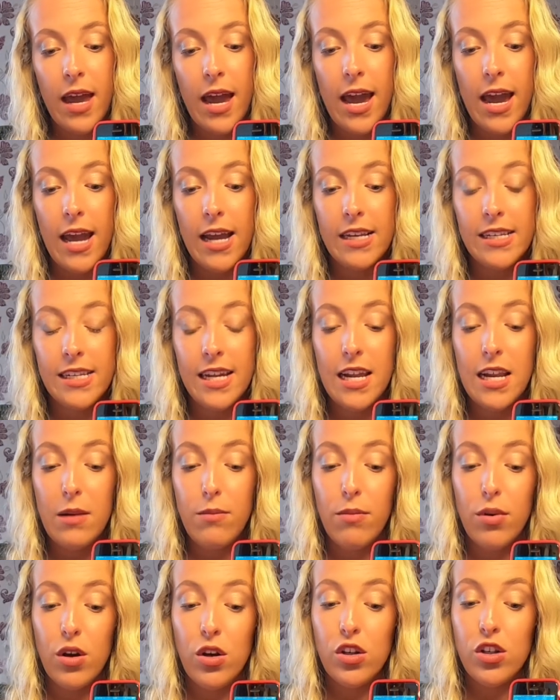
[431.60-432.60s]
and
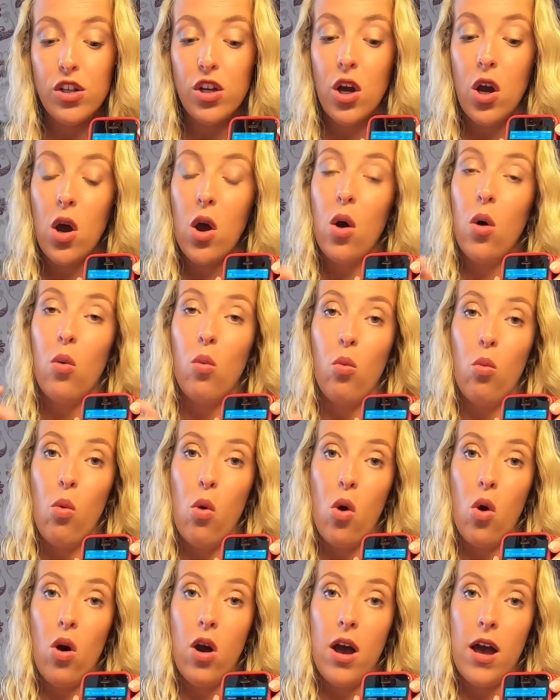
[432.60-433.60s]
input
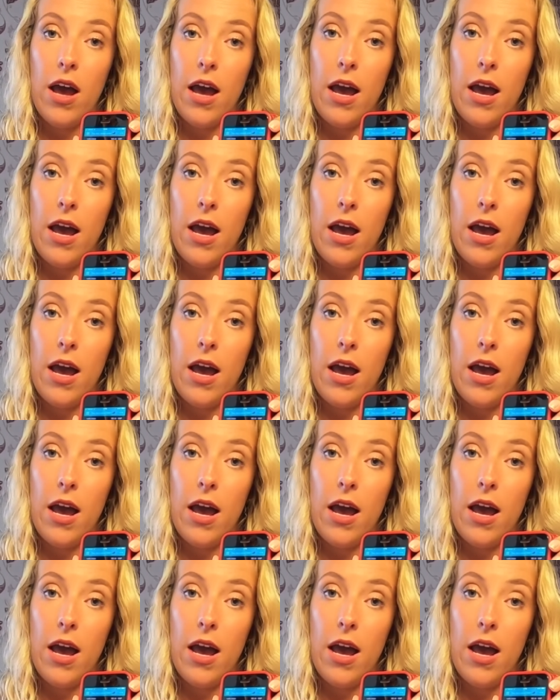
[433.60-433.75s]
what